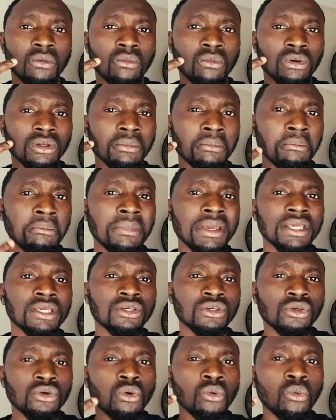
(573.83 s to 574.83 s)
would
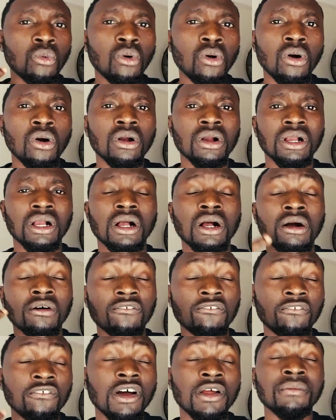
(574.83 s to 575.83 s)
make you walk a
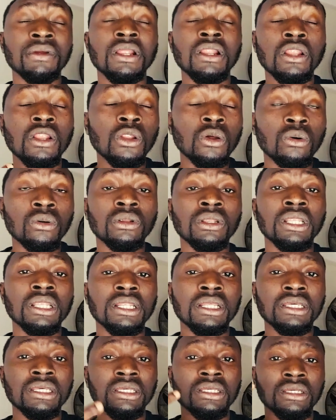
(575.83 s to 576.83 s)
very
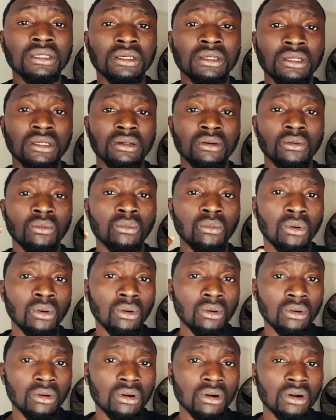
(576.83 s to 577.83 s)
lonely
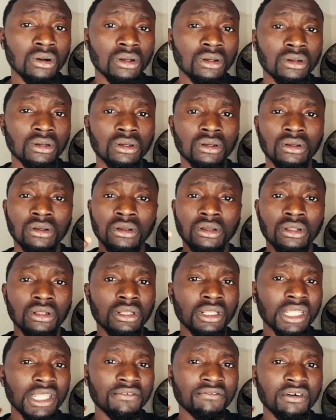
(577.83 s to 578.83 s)
walk,
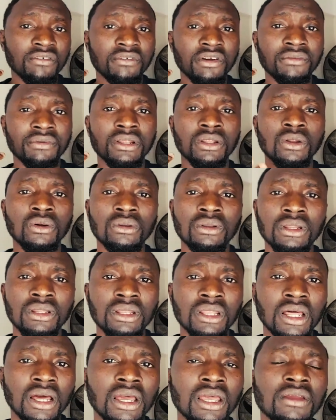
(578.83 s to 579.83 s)
live a very lonely
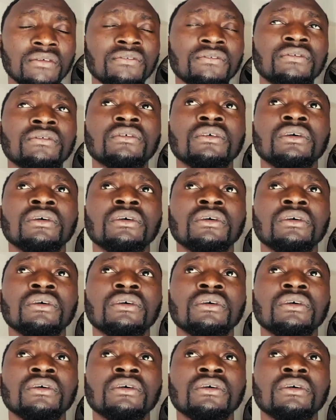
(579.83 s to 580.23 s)
life.